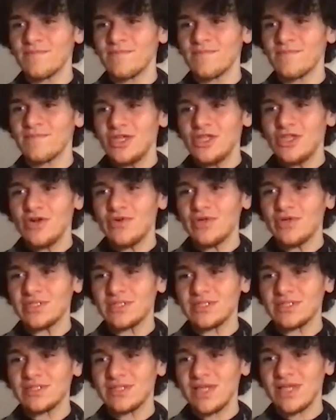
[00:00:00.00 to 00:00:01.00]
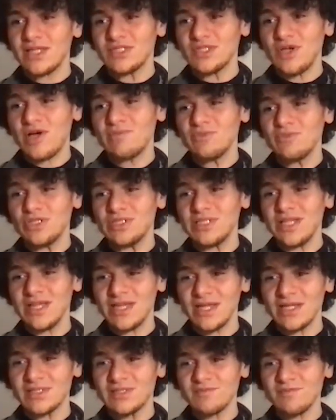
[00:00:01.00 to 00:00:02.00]
it's so I'm just like
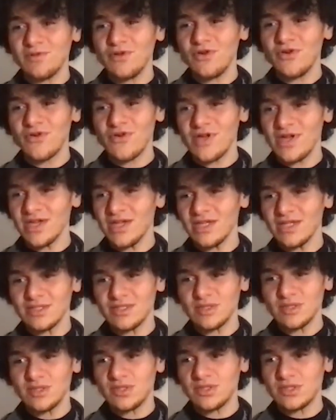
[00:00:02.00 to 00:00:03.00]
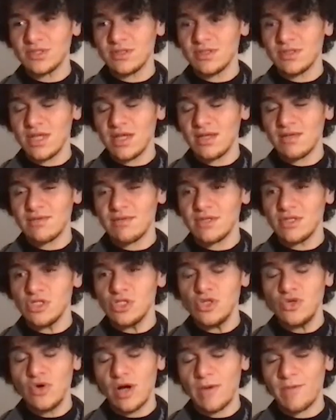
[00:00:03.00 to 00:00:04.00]
exploring
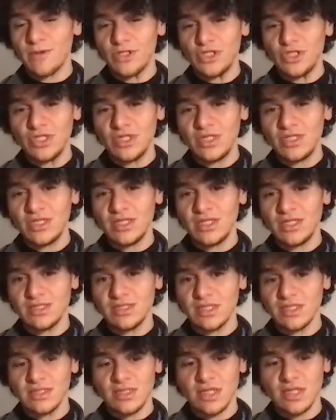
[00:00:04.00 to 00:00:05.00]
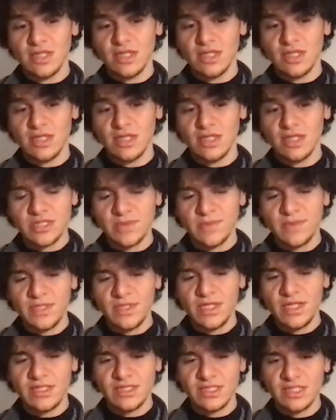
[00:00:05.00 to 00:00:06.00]
new opportunities and new
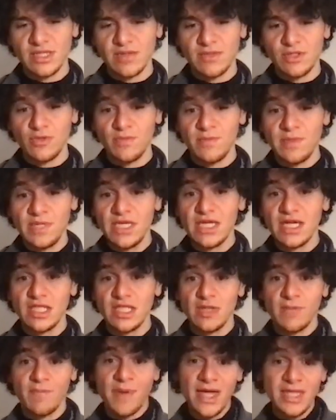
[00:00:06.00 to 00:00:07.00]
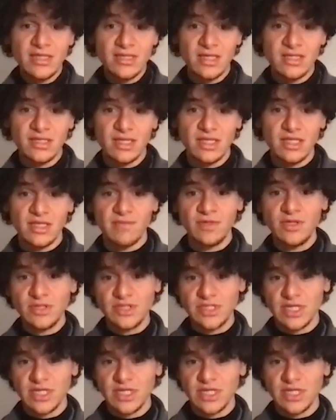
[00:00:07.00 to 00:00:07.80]
possibilities, and to be independent in the music